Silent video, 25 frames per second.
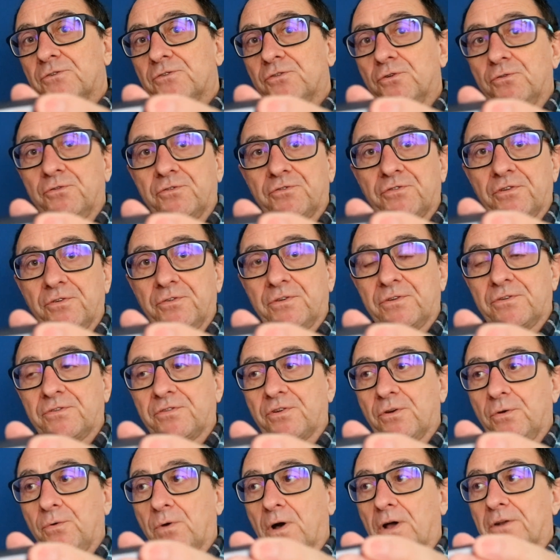
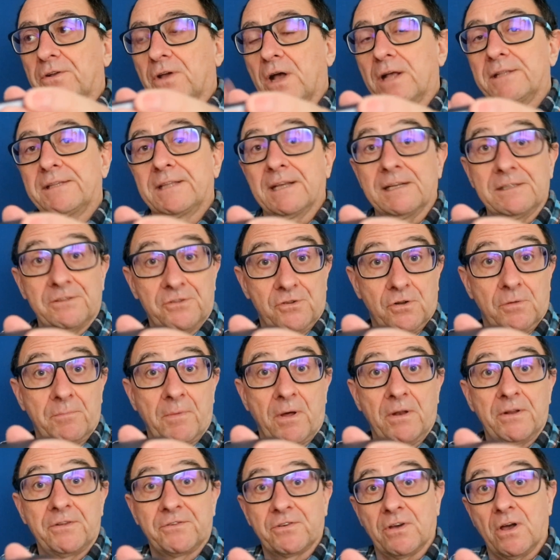to an additional
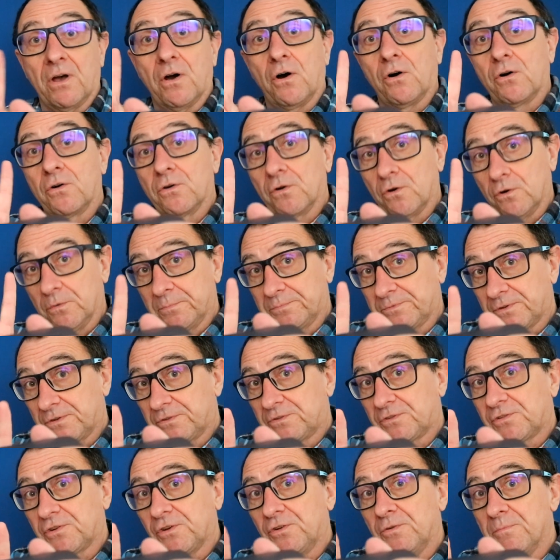monitor, or up to
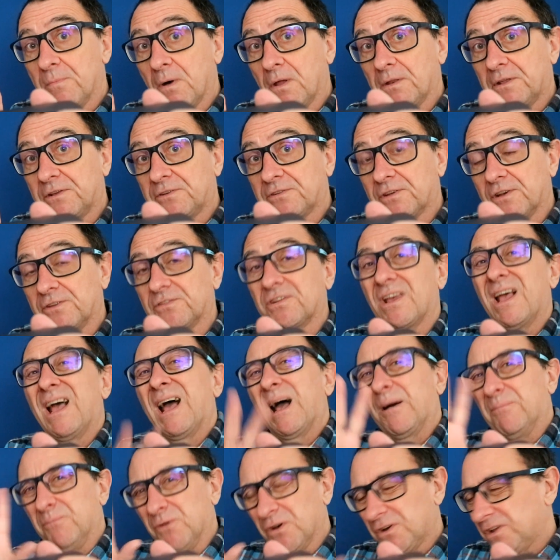two monitors.
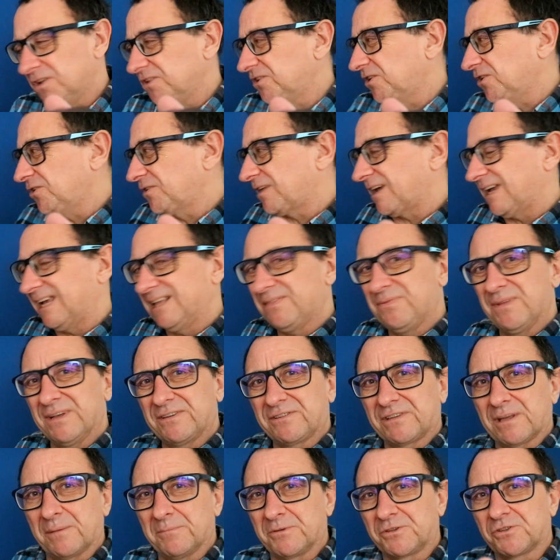I'm not going to do that in
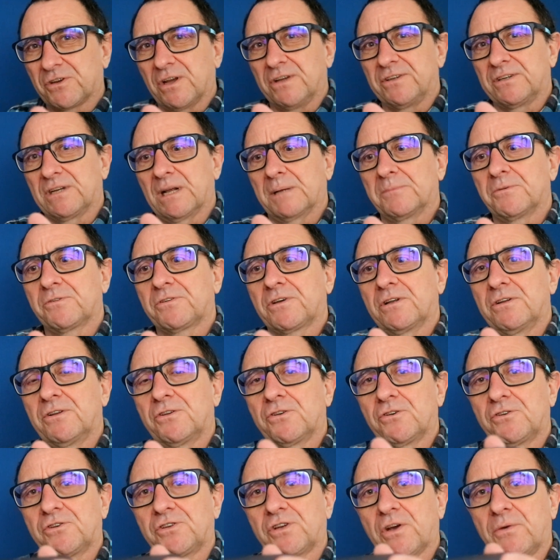this demonstration. I'm just going
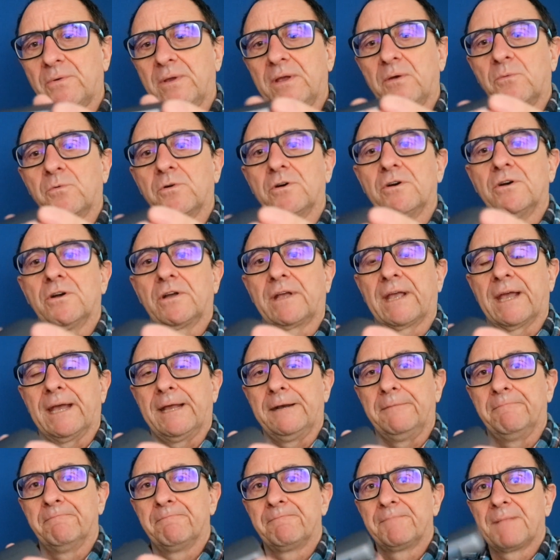to just show you it
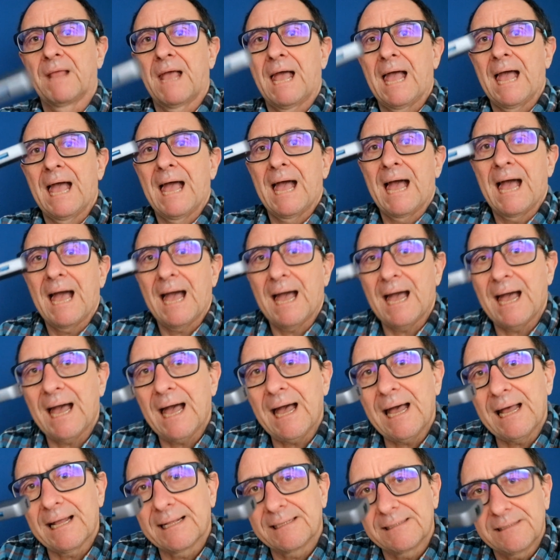working.
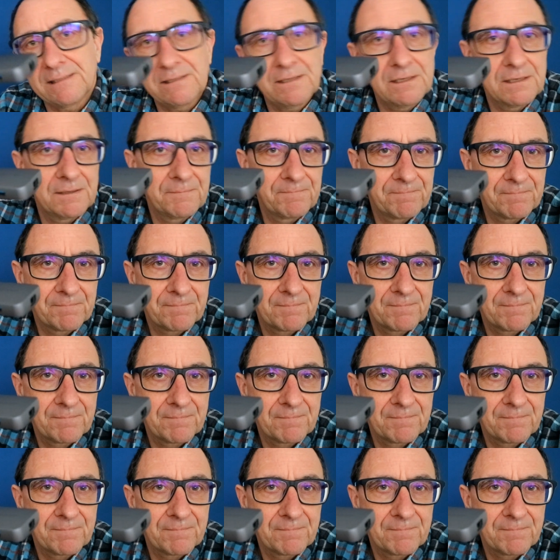And